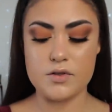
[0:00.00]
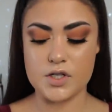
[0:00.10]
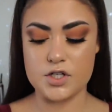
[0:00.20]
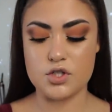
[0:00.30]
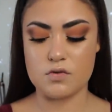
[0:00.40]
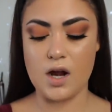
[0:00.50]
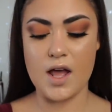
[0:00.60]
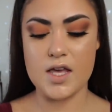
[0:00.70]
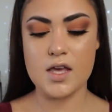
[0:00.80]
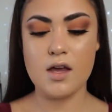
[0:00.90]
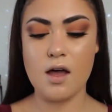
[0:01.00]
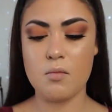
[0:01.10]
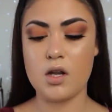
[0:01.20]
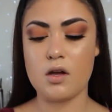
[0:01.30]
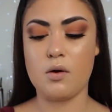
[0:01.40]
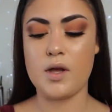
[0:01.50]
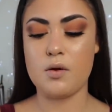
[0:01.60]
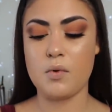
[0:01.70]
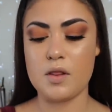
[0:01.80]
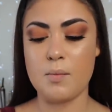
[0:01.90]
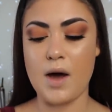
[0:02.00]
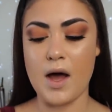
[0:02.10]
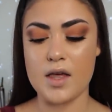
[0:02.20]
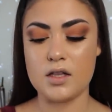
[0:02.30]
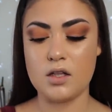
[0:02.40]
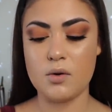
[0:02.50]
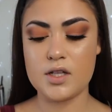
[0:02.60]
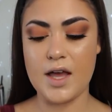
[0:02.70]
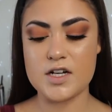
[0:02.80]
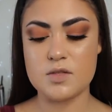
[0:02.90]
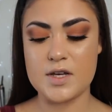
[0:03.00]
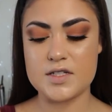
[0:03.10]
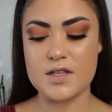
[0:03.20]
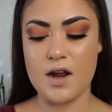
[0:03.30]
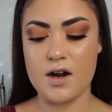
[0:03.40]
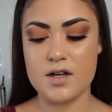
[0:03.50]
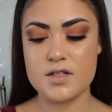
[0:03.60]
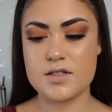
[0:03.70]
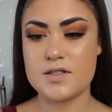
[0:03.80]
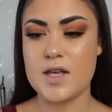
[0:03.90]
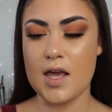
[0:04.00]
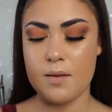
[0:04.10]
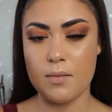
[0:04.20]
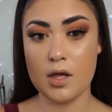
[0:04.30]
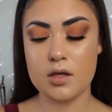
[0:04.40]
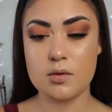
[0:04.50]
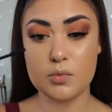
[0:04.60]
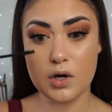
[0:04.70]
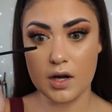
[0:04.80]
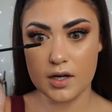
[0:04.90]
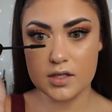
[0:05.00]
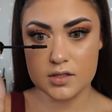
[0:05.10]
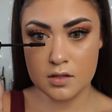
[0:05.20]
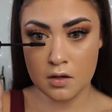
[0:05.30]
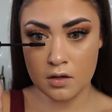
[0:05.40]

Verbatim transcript: those are drying, I'm gonna go in with my lower lash mascara, same product,